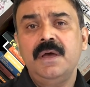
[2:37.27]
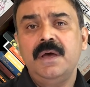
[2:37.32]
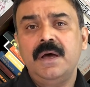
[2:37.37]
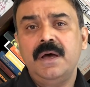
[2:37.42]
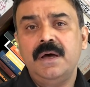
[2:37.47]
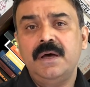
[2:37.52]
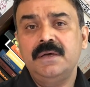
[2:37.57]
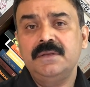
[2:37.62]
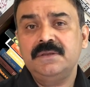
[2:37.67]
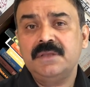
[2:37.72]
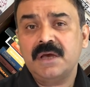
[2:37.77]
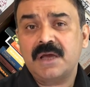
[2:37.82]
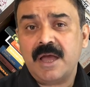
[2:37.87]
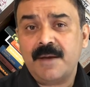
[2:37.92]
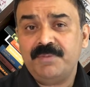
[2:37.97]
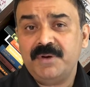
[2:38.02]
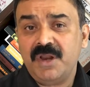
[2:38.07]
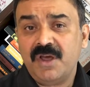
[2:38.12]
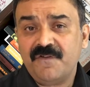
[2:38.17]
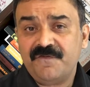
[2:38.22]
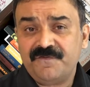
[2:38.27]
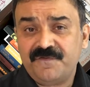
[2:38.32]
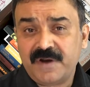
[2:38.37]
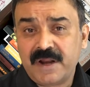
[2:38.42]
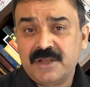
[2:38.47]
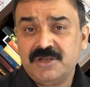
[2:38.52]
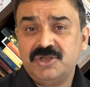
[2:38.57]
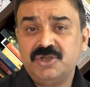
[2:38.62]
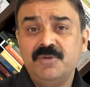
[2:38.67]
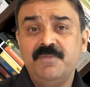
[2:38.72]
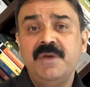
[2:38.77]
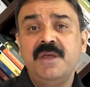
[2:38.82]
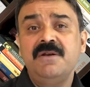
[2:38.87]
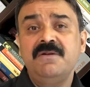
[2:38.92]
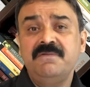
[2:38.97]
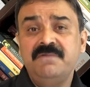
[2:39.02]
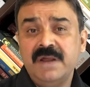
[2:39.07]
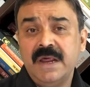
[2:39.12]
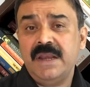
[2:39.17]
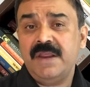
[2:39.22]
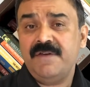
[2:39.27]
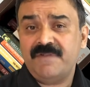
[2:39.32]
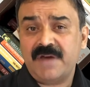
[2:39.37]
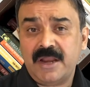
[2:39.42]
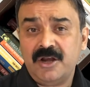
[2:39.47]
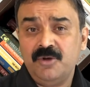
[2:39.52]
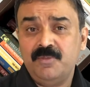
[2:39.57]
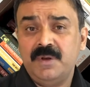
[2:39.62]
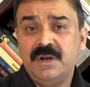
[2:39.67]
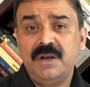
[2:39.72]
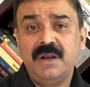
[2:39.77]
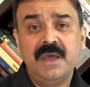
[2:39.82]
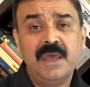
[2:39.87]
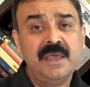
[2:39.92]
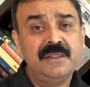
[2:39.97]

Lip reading: the company of friends to be really valuable